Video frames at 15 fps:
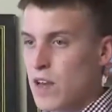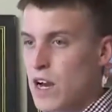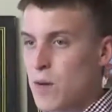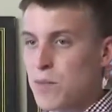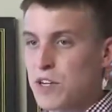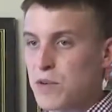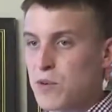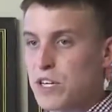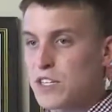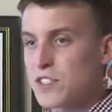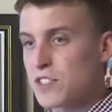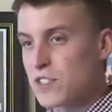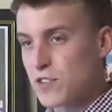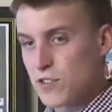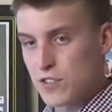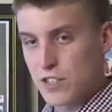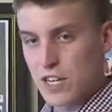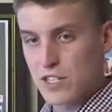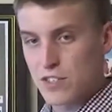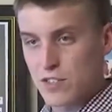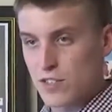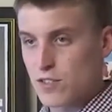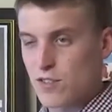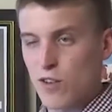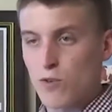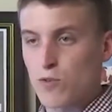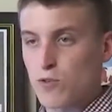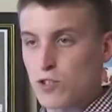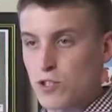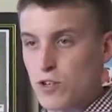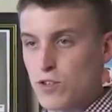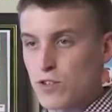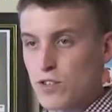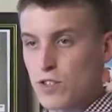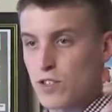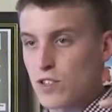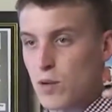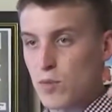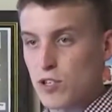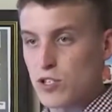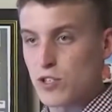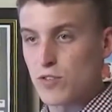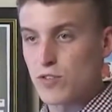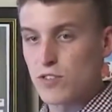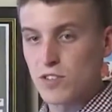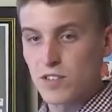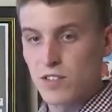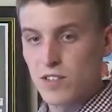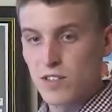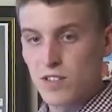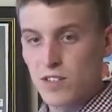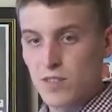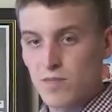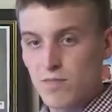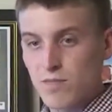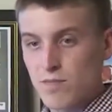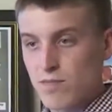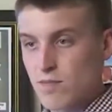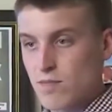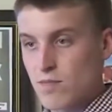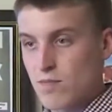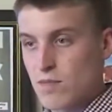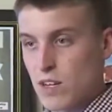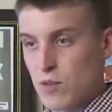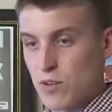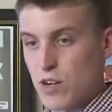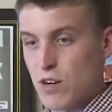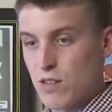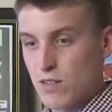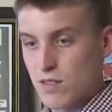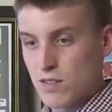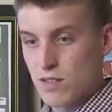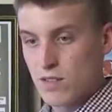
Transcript: How many weeks until you guys' local shows, the summer shows? Anyone know?